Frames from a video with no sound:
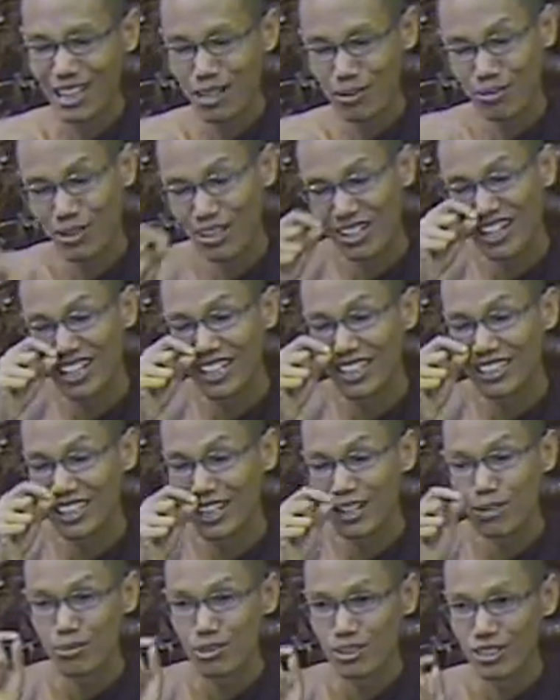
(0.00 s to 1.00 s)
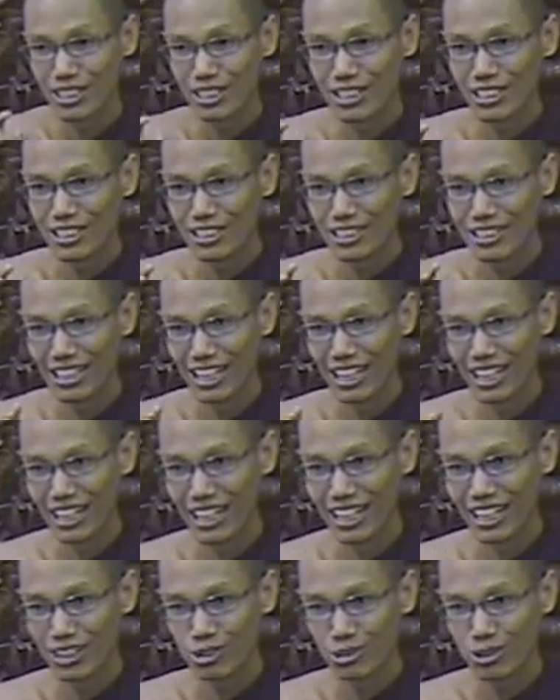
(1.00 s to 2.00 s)
anapana is have
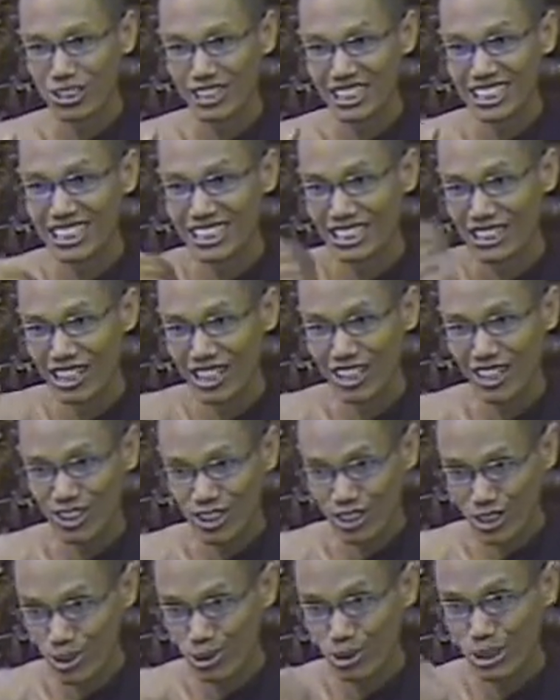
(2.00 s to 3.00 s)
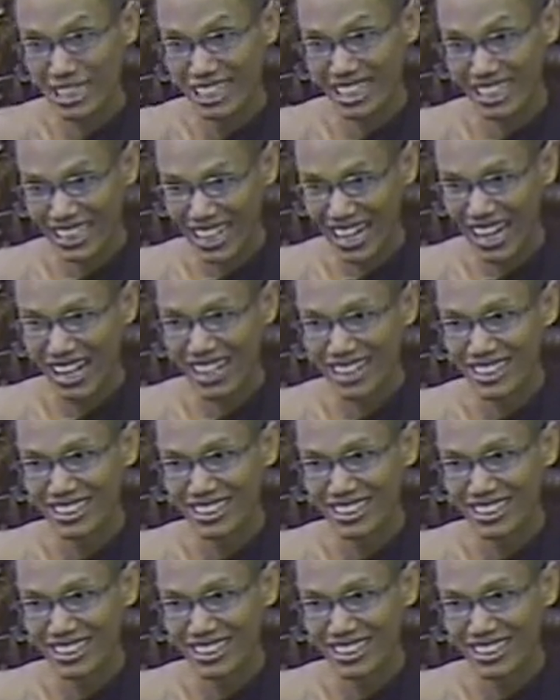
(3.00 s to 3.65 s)
uh, need a lot of vitaka.